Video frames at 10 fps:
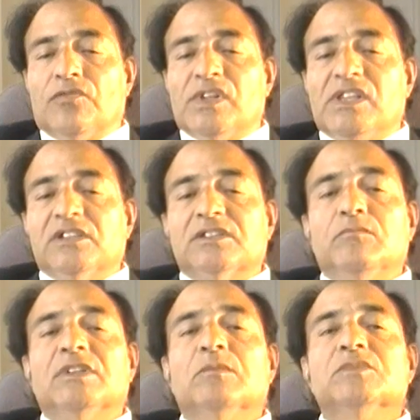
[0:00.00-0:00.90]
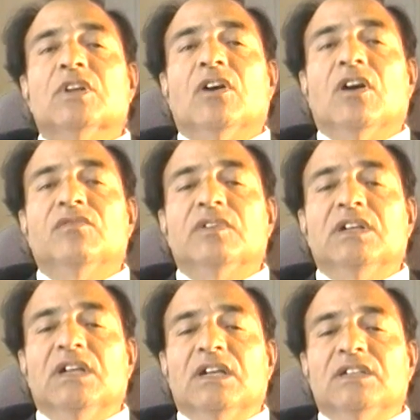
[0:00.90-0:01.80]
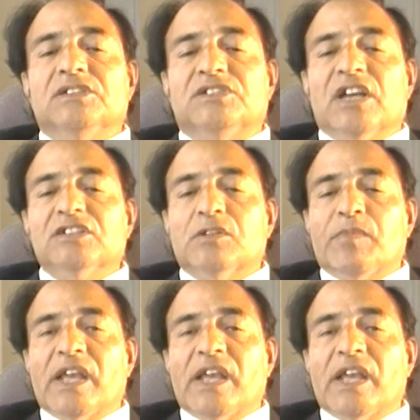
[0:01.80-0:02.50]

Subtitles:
with the symptoms of chest